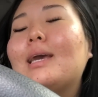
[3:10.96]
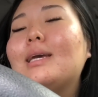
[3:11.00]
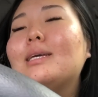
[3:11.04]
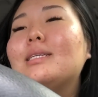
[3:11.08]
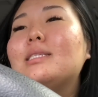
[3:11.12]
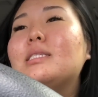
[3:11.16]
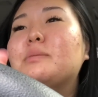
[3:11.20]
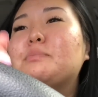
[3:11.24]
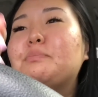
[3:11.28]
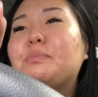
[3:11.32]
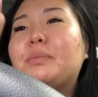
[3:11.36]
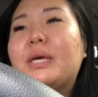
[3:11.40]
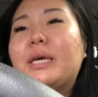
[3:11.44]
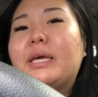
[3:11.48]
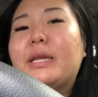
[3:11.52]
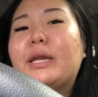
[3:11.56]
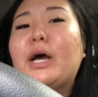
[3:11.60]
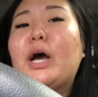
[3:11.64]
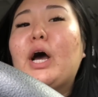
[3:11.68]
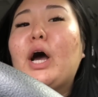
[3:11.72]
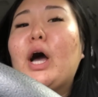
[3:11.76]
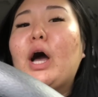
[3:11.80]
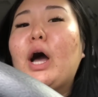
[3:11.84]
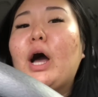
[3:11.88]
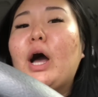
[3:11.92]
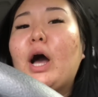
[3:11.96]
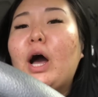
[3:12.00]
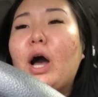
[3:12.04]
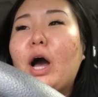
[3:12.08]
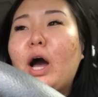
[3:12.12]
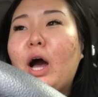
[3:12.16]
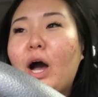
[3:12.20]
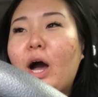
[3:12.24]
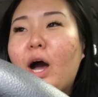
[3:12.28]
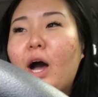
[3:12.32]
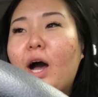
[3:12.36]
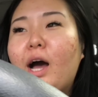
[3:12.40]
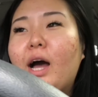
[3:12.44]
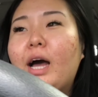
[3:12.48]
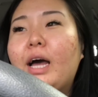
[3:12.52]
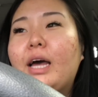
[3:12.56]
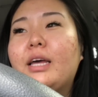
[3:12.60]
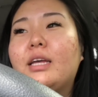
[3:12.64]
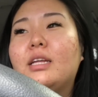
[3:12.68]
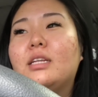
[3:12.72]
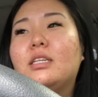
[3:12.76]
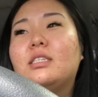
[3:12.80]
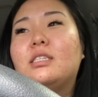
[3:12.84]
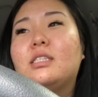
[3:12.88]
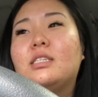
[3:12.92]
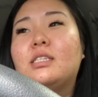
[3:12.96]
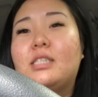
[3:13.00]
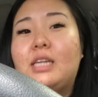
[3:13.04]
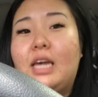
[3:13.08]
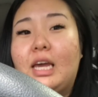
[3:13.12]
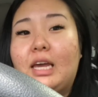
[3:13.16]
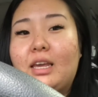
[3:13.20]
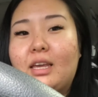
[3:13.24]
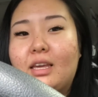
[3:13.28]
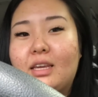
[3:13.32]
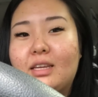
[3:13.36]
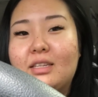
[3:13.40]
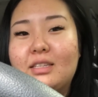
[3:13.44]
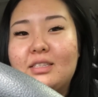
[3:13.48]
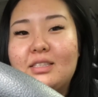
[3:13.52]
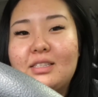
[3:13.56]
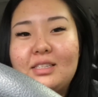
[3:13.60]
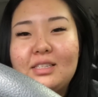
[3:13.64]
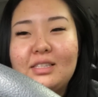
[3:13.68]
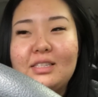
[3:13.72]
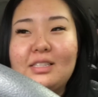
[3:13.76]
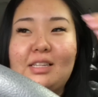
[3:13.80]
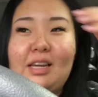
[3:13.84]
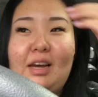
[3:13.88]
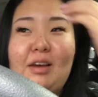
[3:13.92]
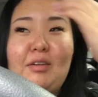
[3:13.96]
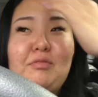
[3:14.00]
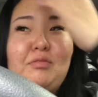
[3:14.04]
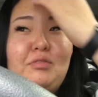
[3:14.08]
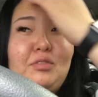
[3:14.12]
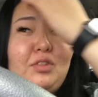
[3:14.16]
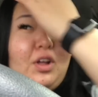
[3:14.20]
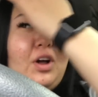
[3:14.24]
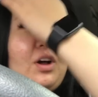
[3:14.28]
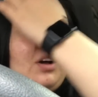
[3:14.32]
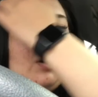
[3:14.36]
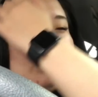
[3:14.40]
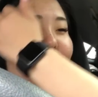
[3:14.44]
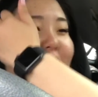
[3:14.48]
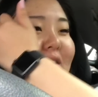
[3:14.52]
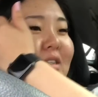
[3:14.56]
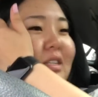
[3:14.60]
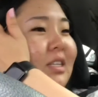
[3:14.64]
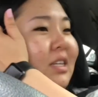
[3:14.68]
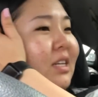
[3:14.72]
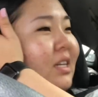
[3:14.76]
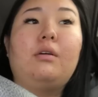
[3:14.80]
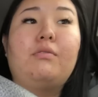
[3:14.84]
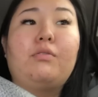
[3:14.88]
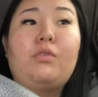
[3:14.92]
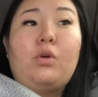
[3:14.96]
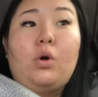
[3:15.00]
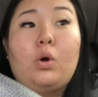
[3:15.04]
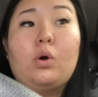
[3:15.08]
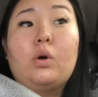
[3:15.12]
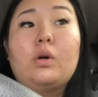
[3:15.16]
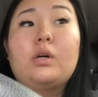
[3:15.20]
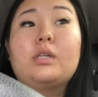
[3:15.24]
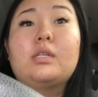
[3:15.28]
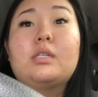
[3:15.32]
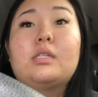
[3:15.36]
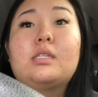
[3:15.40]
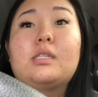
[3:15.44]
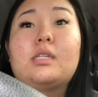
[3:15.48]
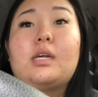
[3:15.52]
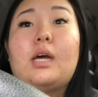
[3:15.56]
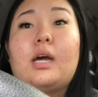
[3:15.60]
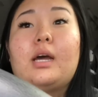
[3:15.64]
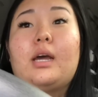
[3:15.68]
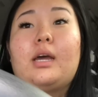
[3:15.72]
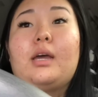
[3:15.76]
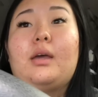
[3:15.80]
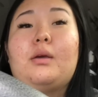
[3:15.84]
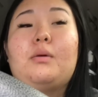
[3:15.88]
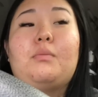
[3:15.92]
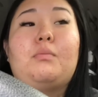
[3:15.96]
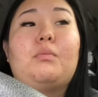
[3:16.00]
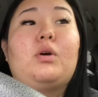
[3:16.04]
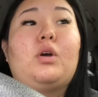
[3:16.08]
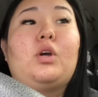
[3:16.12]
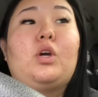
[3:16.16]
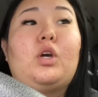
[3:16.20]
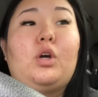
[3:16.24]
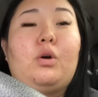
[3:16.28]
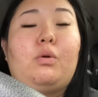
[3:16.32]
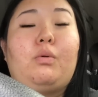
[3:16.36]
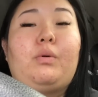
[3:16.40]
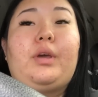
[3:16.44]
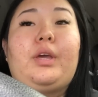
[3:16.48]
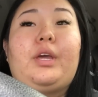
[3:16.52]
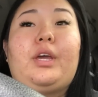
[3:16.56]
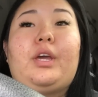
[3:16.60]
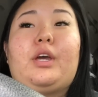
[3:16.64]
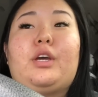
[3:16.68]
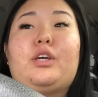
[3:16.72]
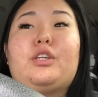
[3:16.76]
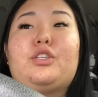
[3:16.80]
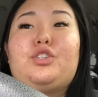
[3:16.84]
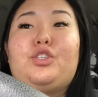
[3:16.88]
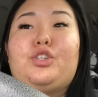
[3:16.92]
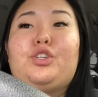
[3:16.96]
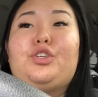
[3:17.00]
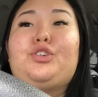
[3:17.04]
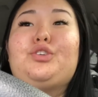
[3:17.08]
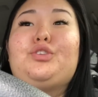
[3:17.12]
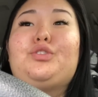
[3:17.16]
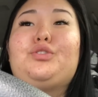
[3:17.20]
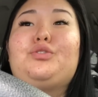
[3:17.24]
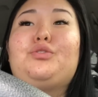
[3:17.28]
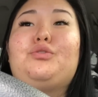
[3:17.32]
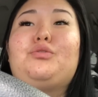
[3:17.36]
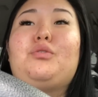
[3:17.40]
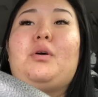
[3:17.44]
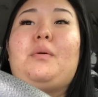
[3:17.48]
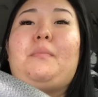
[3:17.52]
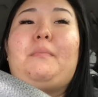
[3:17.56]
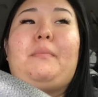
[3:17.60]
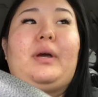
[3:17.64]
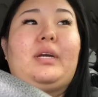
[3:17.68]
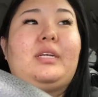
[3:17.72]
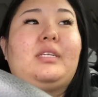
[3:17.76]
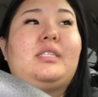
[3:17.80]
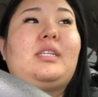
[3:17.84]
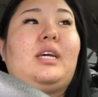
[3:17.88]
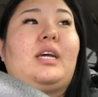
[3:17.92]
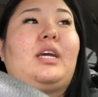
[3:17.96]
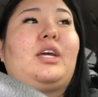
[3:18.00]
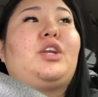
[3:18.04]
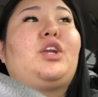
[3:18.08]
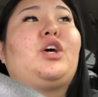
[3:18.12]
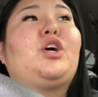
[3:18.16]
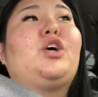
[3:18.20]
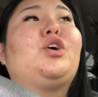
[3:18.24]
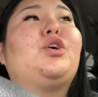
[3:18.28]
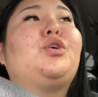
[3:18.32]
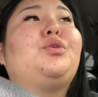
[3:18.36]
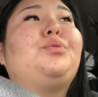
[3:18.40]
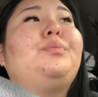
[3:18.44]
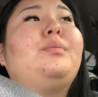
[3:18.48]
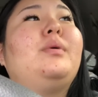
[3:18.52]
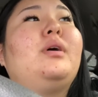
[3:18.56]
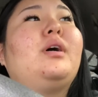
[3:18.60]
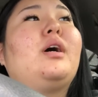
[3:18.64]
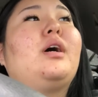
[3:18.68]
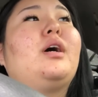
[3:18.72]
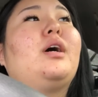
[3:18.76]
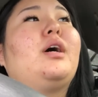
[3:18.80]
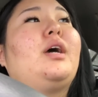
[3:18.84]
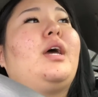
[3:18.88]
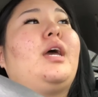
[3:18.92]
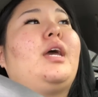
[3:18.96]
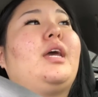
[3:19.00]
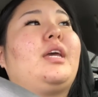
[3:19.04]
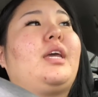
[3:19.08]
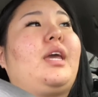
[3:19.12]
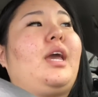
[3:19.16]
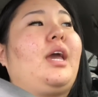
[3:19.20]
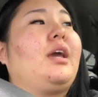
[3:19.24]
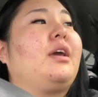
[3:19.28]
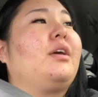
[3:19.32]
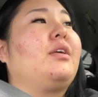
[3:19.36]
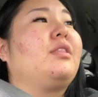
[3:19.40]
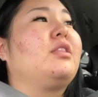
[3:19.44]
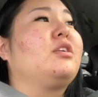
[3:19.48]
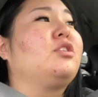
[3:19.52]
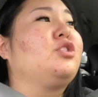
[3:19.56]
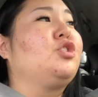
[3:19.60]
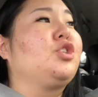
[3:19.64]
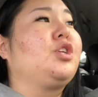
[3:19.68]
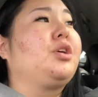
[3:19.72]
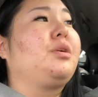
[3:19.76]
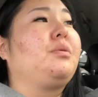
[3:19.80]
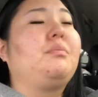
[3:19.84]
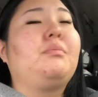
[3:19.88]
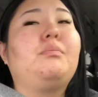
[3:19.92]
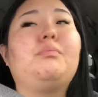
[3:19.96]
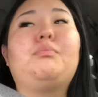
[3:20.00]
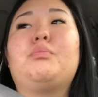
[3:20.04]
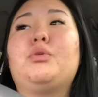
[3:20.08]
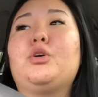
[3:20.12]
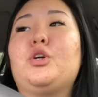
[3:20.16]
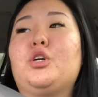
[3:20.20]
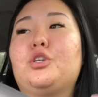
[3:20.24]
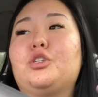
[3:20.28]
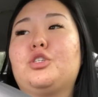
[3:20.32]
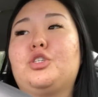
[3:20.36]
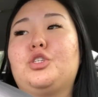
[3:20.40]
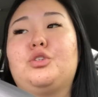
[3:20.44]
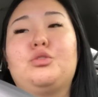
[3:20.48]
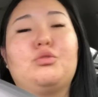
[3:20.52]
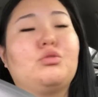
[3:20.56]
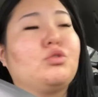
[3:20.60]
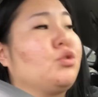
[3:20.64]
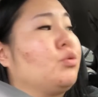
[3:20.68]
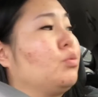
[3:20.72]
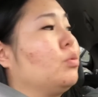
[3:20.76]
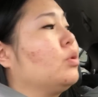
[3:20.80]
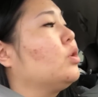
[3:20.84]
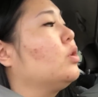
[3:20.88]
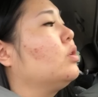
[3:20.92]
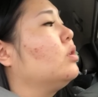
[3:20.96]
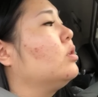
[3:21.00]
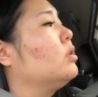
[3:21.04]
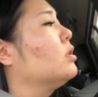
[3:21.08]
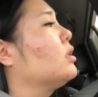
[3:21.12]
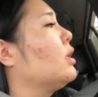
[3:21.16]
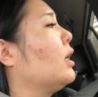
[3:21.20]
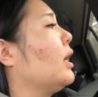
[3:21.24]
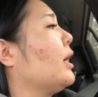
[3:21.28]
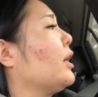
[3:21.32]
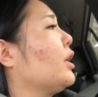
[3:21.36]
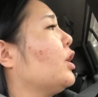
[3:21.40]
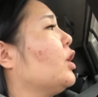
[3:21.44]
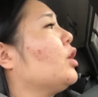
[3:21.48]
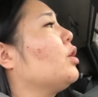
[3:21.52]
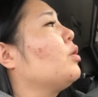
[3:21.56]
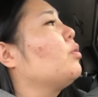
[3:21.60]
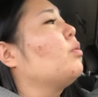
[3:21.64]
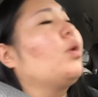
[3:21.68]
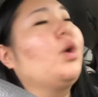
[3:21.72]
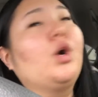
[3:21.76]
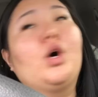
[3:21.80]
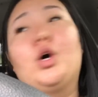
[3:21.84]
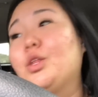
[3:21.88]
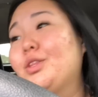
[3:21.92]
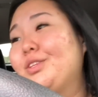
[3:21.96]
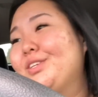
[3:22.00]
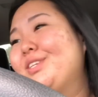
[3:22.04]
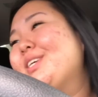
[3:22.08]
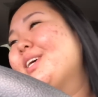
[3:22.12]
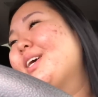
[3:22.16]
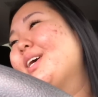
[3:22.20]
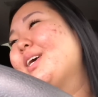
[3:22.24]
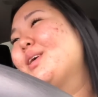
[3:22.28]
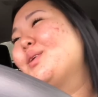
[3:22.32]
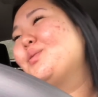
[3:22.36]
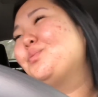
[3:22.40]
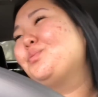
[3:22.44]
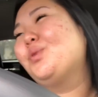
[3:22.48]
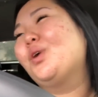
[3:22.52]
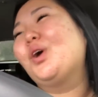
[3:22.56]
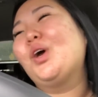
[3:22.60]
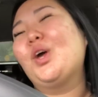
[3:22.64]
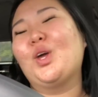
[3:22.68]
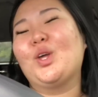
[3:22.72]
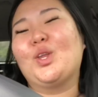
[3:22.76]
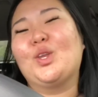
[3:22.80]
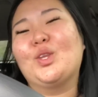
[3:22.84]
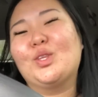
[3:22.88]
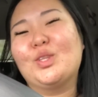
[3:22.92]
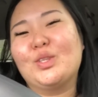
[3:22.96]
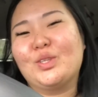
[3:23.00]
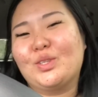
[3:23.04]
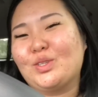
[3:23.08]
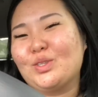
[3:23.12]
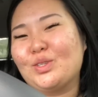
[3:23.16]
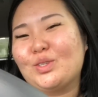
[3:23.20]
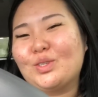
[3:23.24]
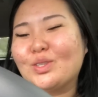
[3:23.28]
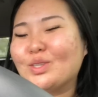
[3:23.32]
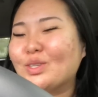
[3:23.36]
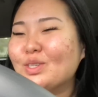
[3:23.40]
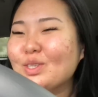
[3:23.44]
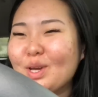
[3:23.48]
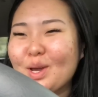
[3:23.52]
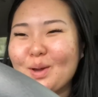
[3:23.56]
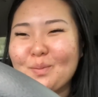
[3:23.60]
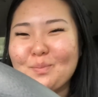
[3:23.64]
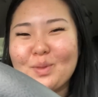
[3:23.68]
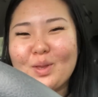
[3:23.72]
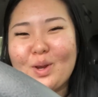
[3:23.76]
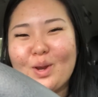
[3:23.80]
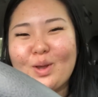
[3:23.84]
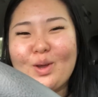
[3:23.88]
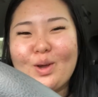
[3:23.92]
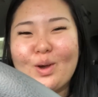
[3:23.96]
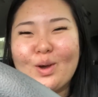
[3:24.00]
It's been a hot second since I've vlogged. Of course, I'm going to my second home, aka the gym, per usual. I go all the time and this is the time that I